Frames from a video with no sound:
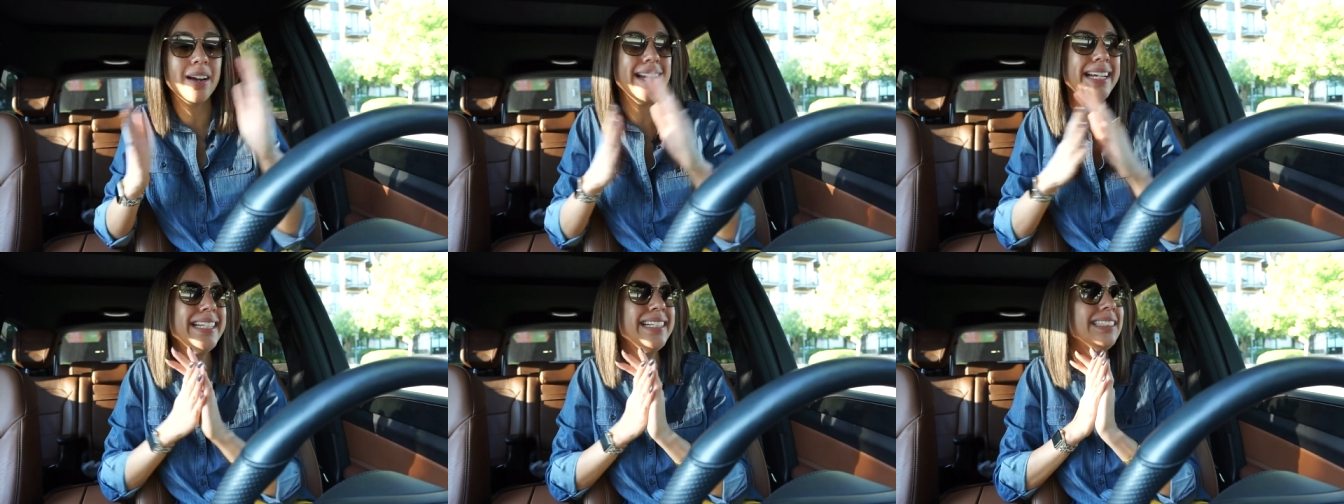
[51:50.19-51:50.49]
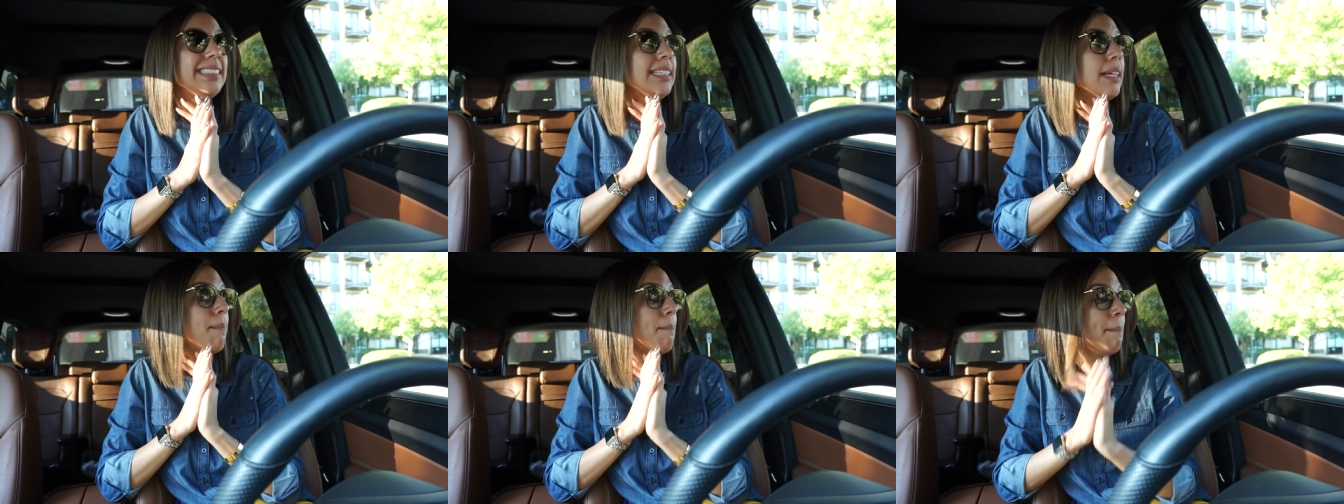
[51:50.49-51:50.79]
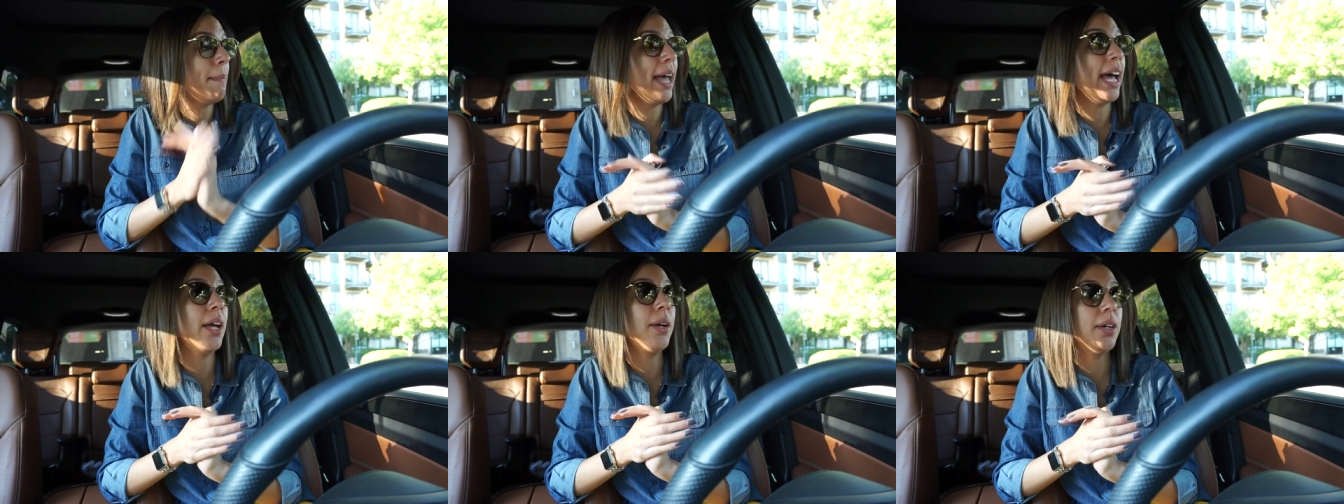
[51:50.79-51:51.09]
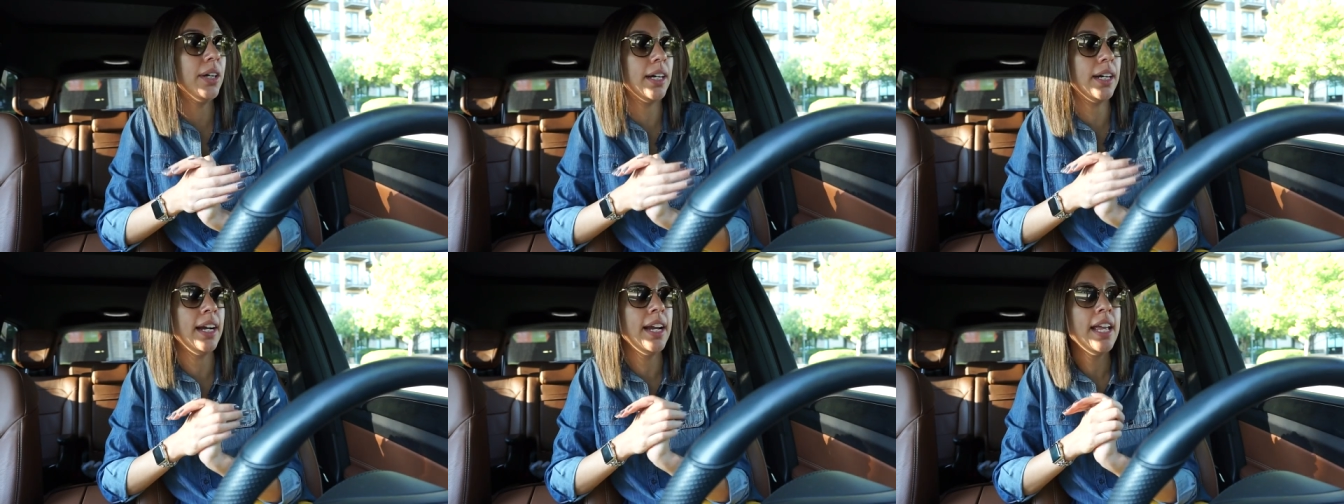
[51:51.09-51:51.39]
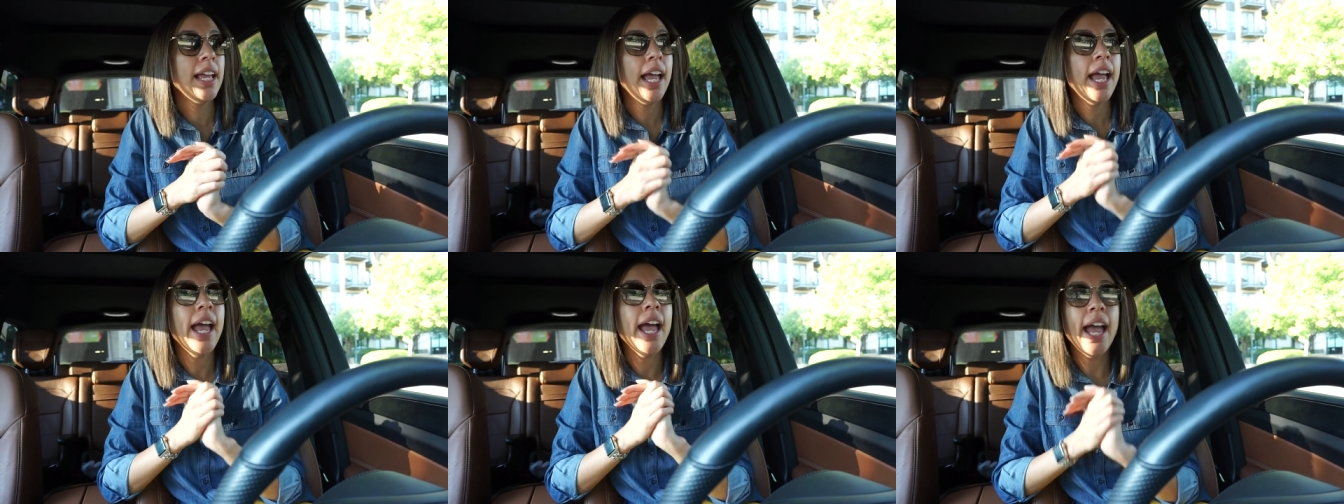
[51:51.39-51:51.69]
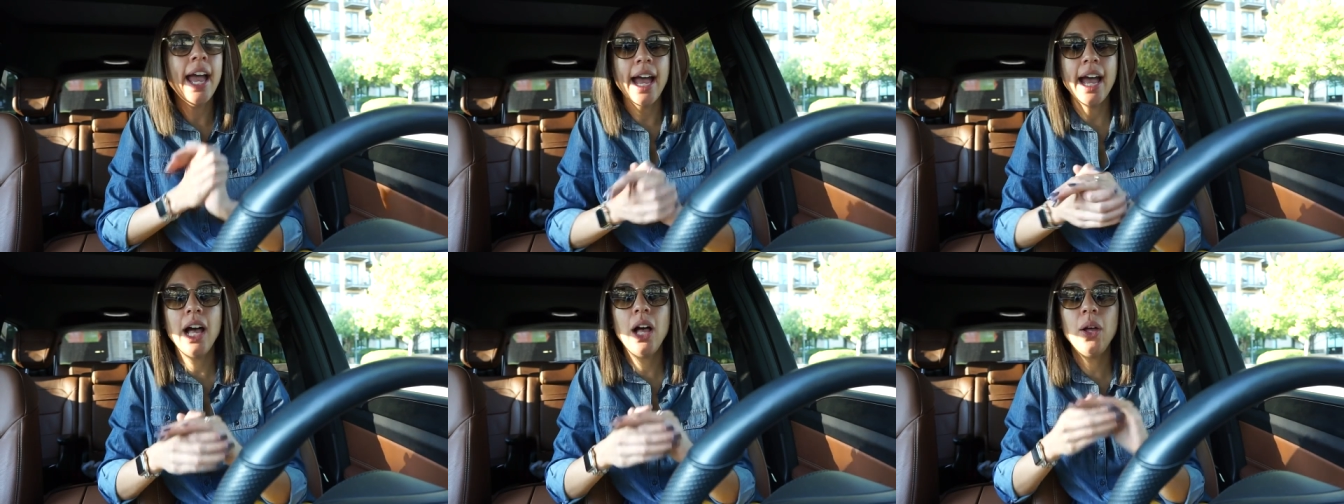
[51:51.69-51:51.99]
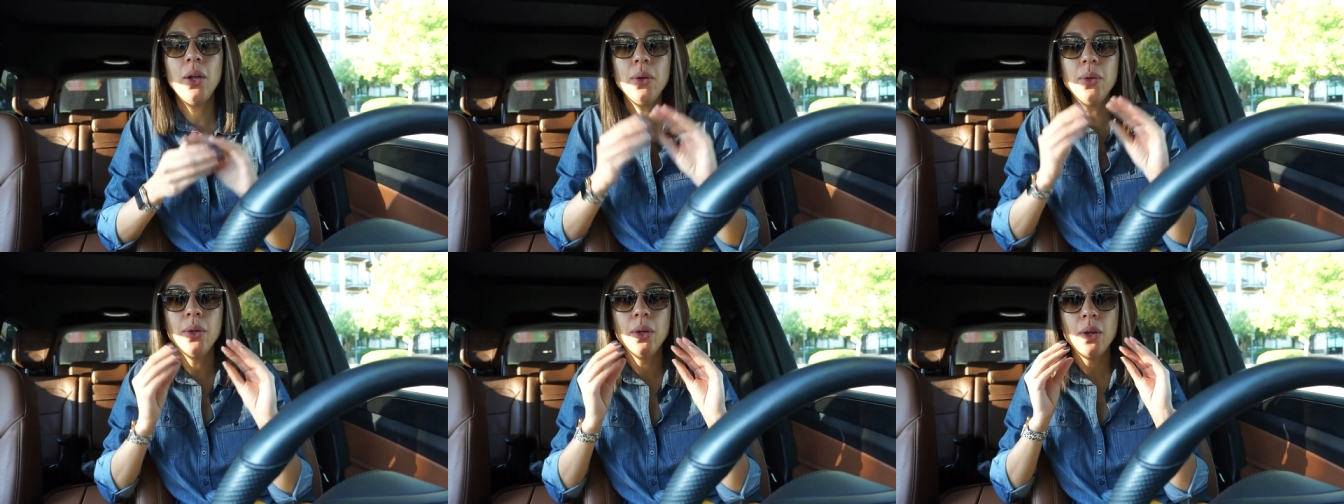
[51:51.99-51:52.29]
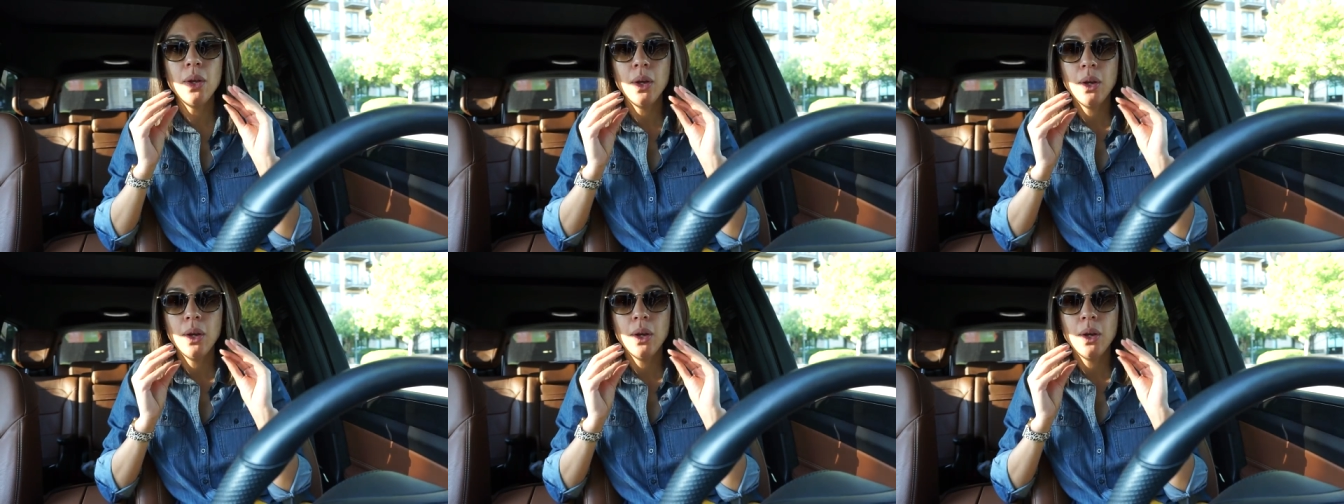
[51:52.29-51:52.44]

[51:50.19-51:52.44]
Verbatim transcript: It doesn't matter how